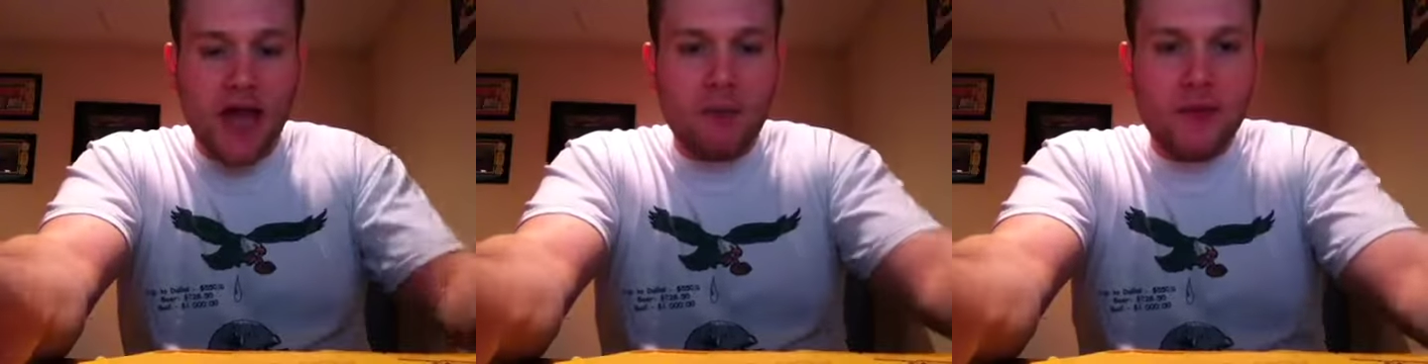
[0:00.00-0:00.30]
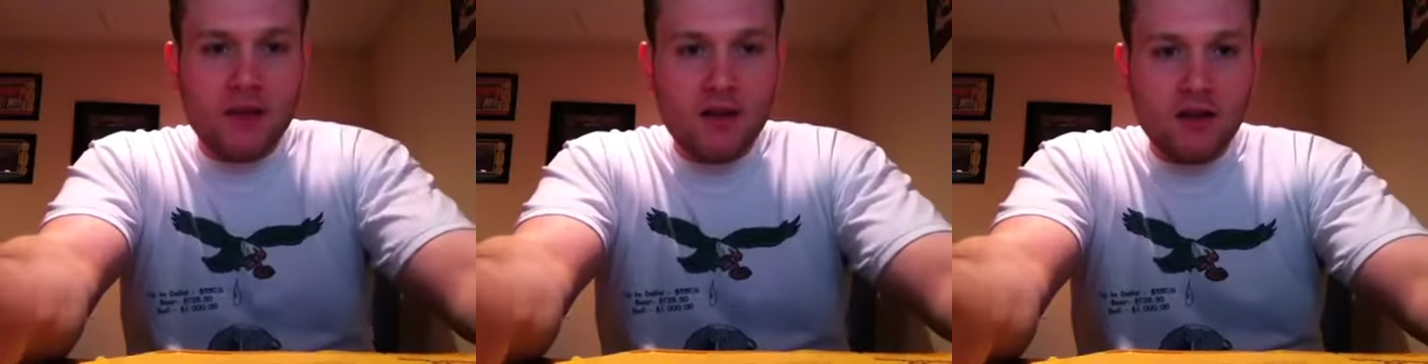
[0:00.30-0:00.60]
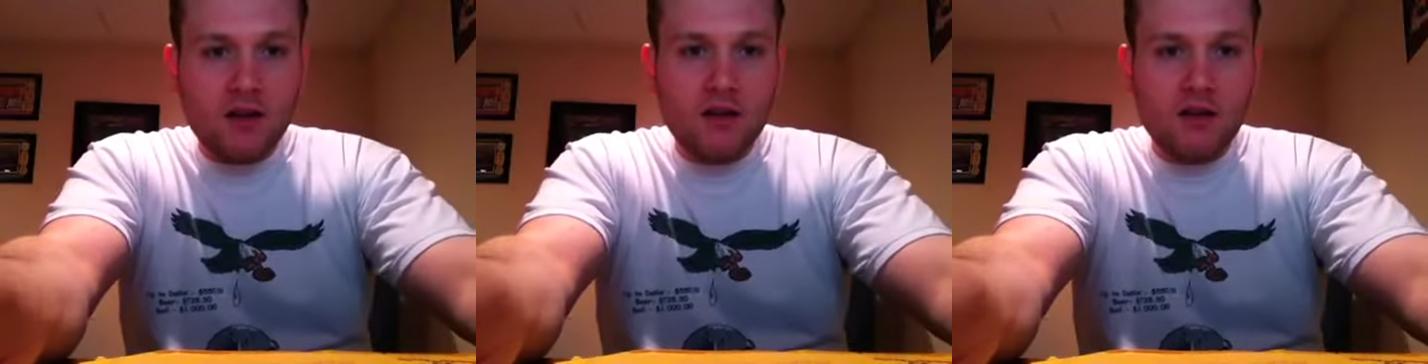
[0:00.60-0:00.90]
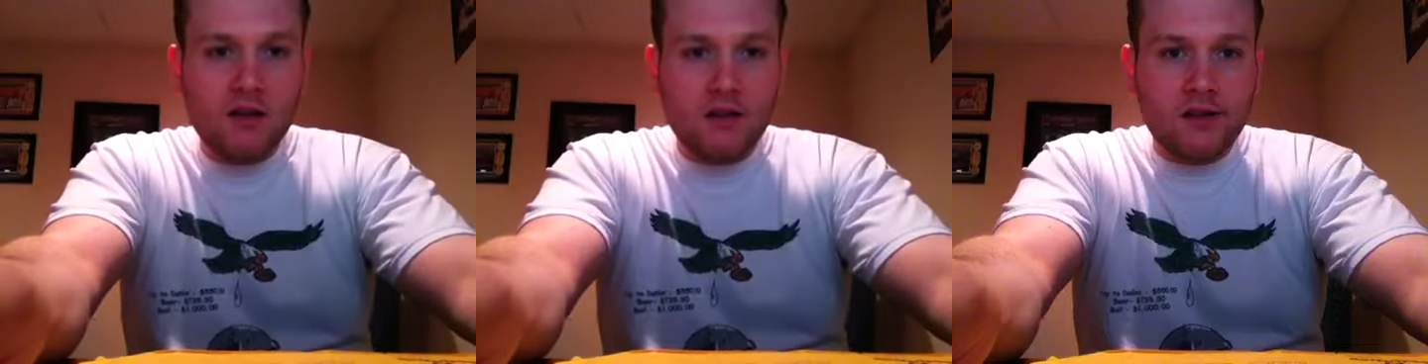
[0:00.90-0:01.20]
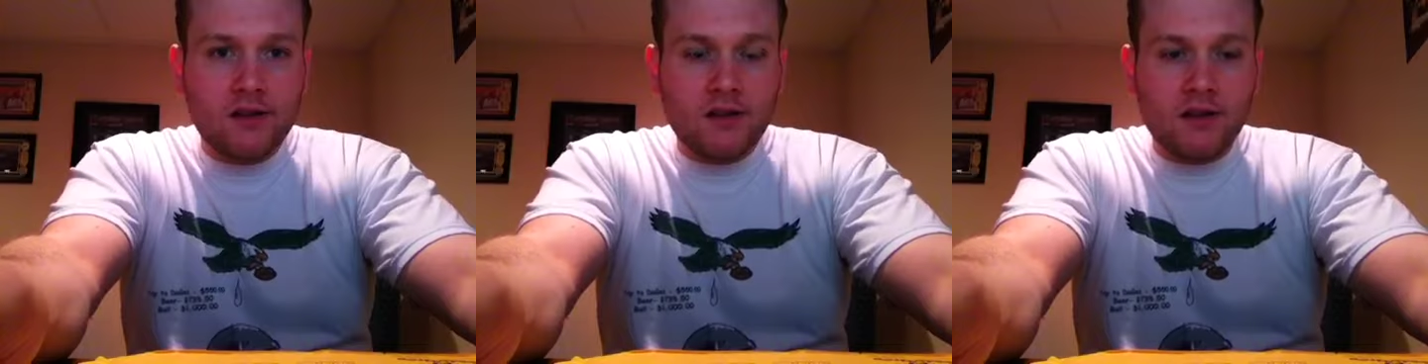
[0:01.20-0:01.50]
epic,
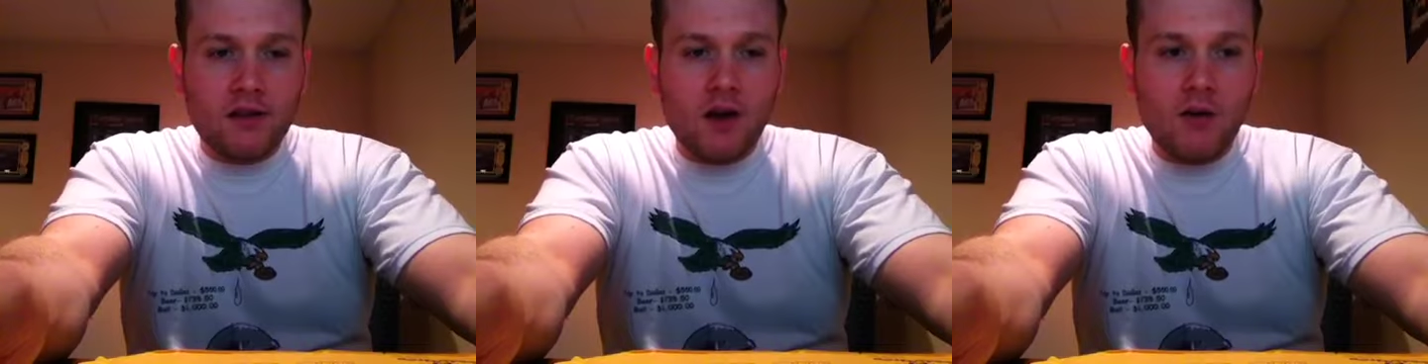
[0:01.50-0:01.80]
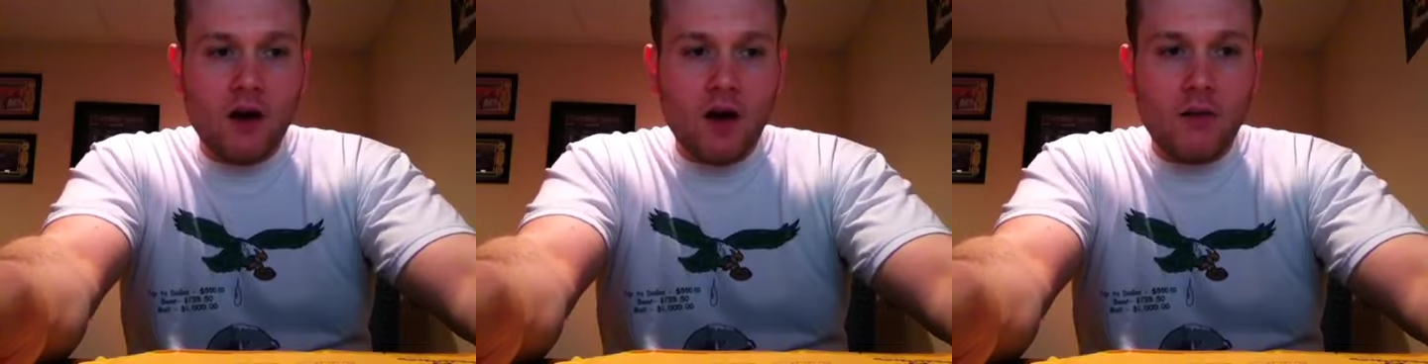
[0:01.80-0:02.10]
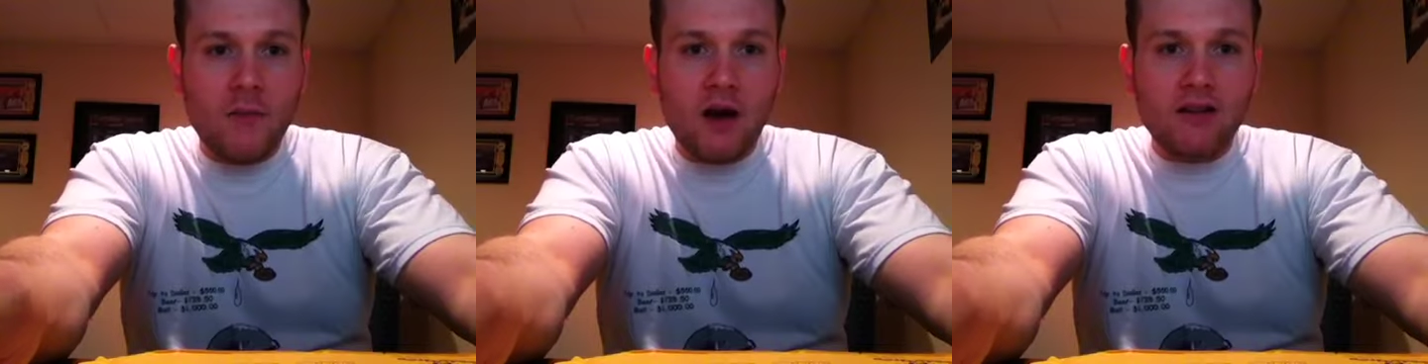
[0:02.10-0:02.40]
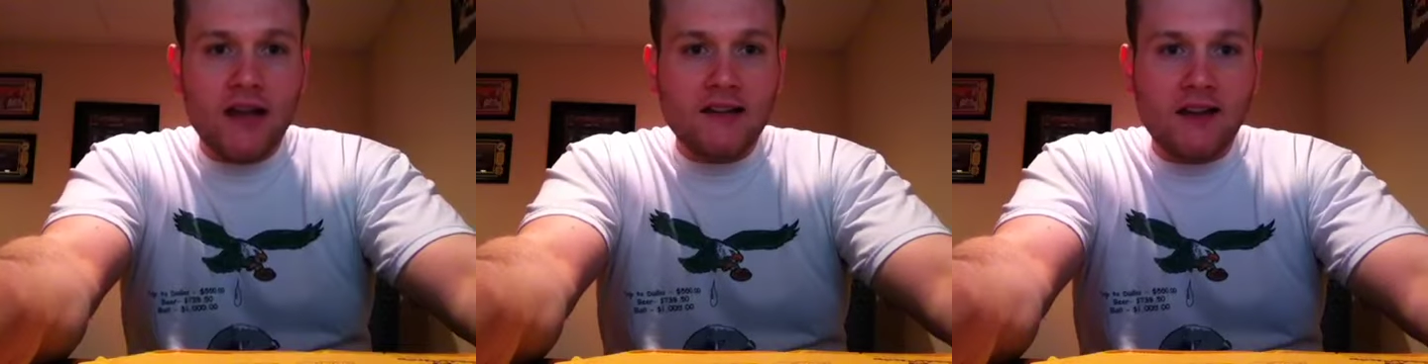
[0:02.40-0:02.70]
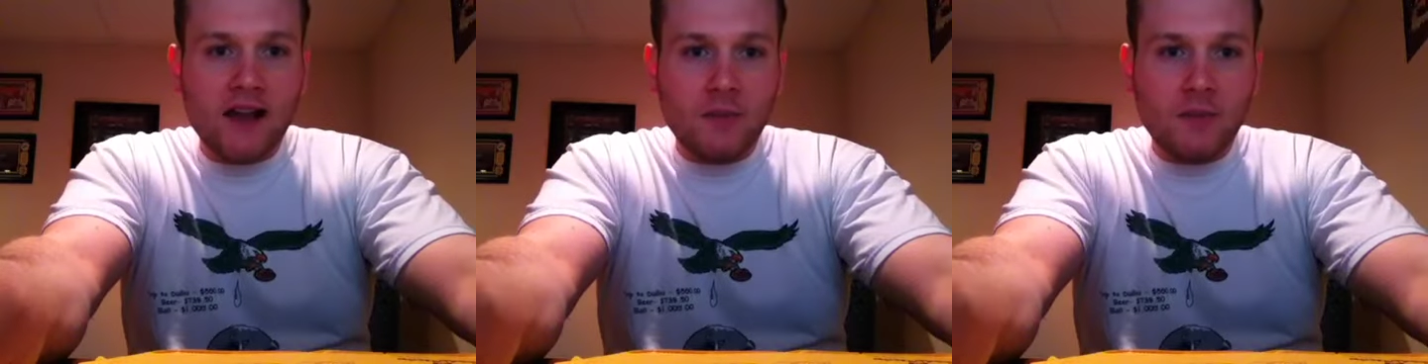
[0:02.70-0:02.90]
mail day today,